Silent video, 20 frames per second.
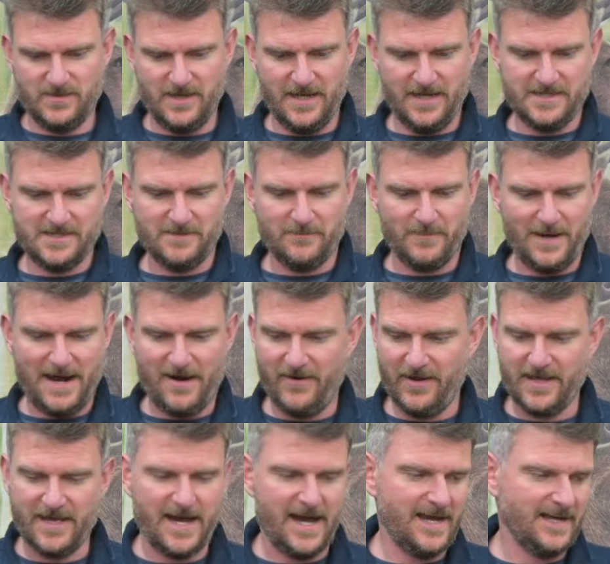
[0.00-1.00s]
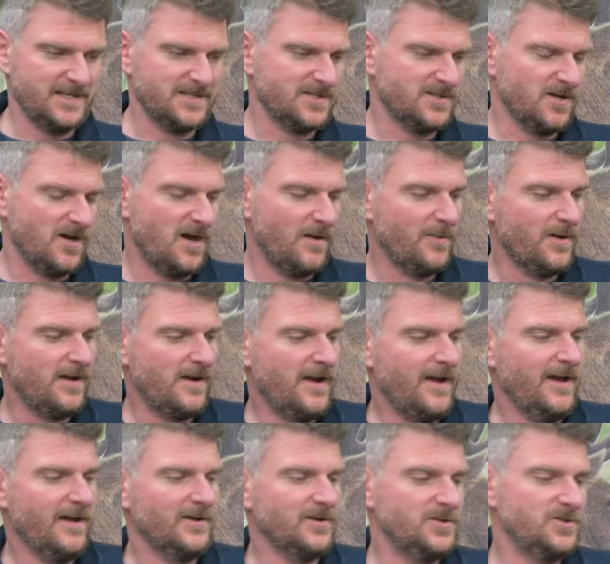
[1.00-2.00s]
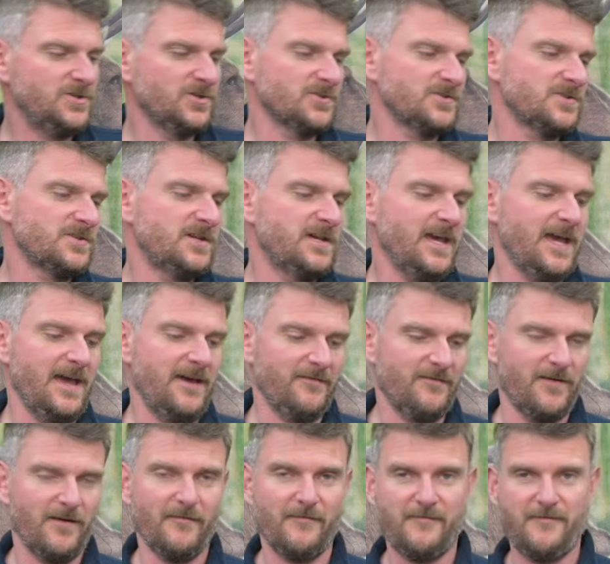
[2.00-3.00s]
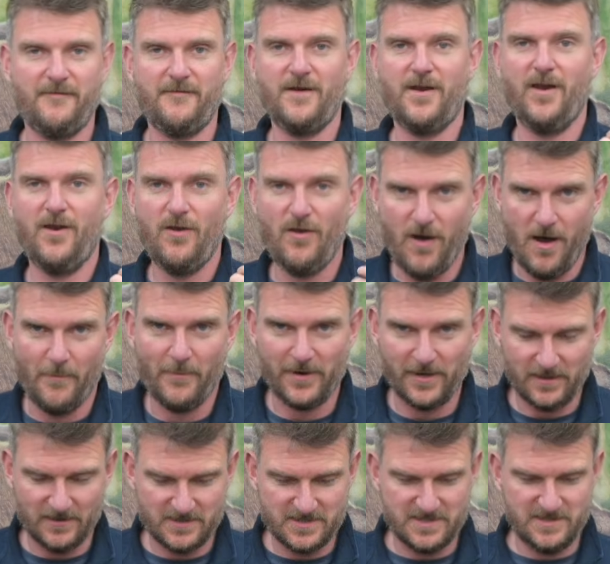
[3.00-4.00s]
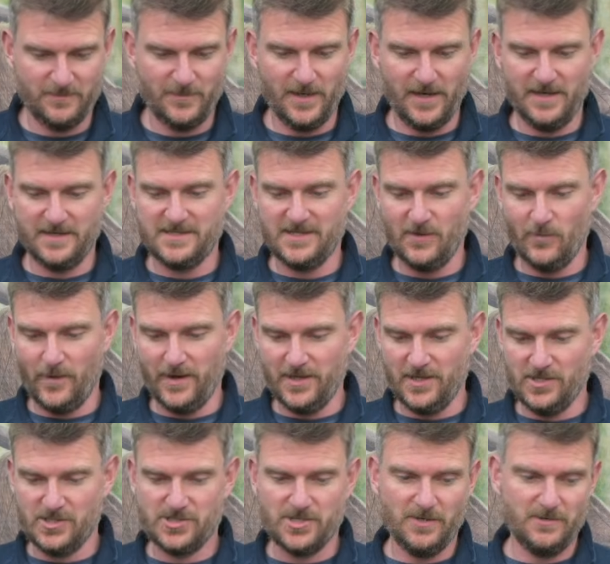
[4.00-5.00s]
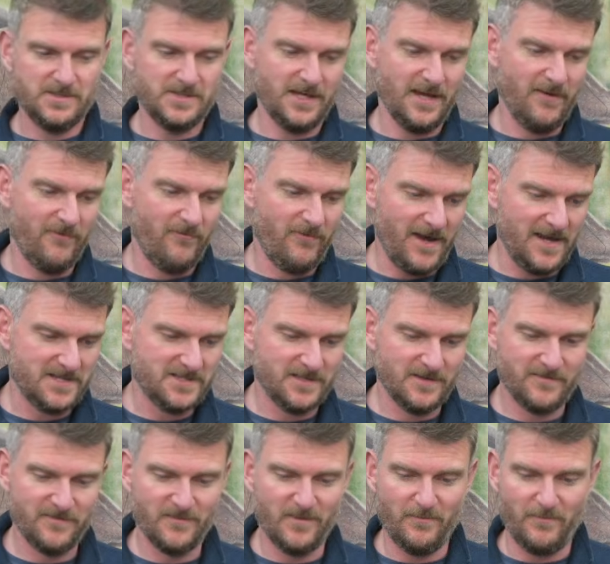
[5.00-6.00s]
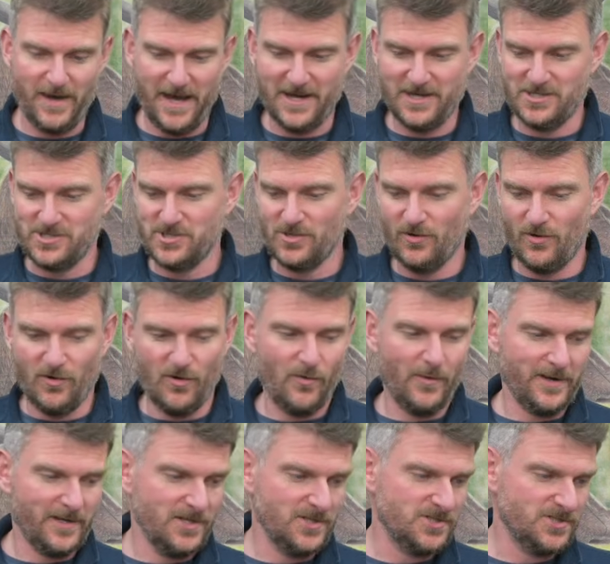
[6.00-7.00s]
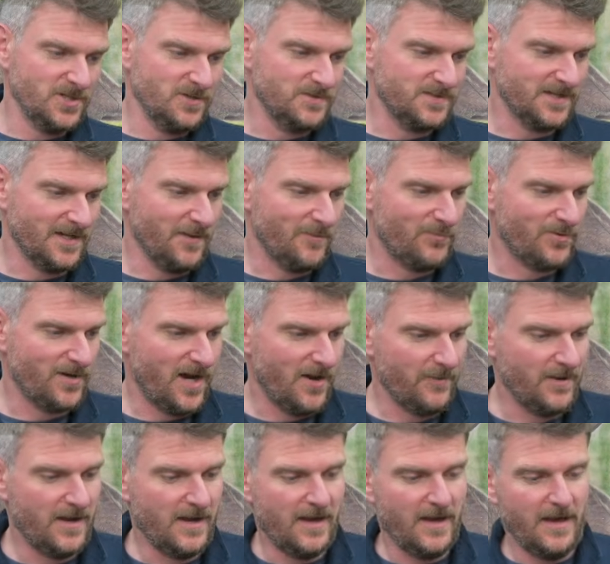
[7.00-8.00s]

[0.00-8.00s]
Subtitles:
really to the barricade stop, does give phenomenal stability when you're shooting it rested from a bench or when you're shooting it prone.